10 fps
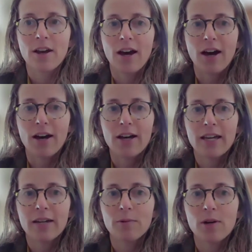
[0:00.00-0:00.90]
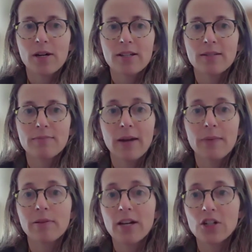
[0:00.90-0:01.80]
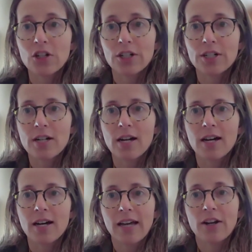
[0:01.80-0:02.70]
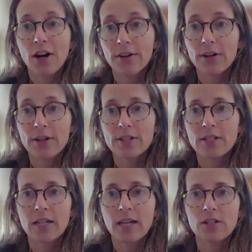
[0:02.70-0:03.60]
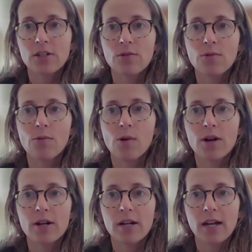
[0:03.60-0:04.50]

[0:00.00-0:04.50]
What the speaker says: it was my pleasure and honor to get to work